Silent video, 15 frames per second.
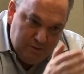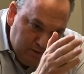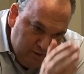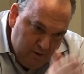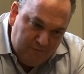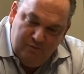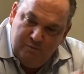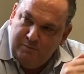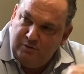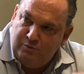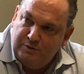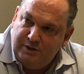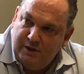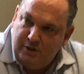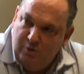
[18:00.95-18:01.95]
The
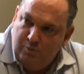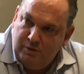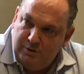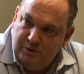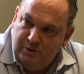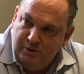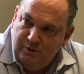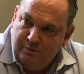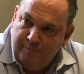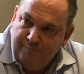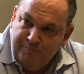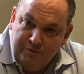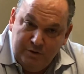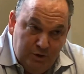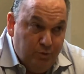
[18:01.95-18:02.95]
government would tell you what to do.
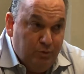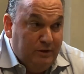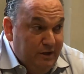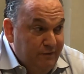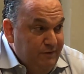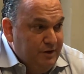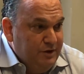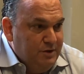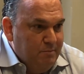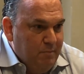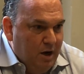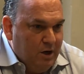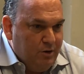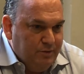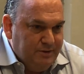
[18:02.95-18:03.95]
You'd live in a
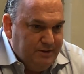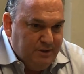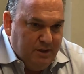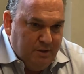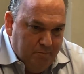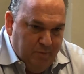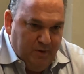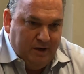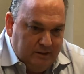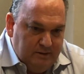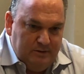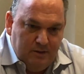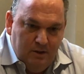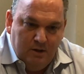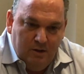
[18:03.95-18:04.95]
democracy,
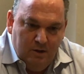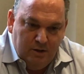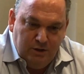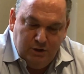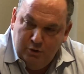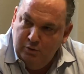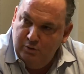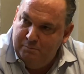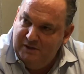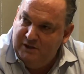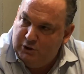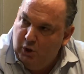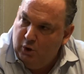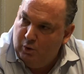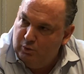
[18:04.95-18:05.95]
but you'd be
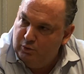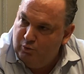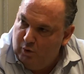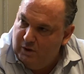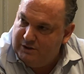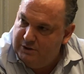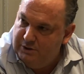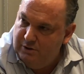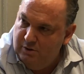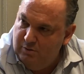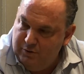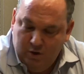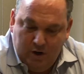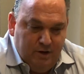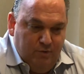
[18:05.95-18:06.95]
told what to
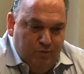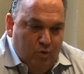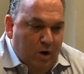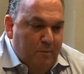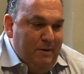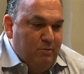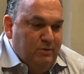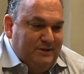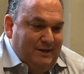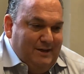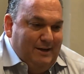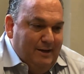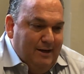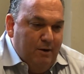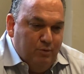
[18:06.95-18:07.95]
do. When I grew up, I was a
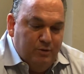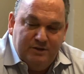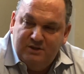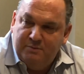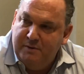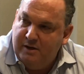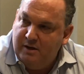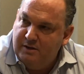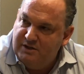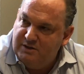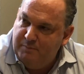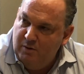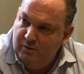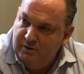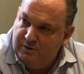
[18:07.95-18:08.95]
kid, I wouldn't speak
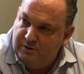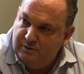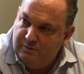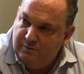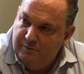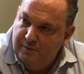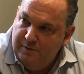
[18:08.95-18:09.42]
unless spoken to.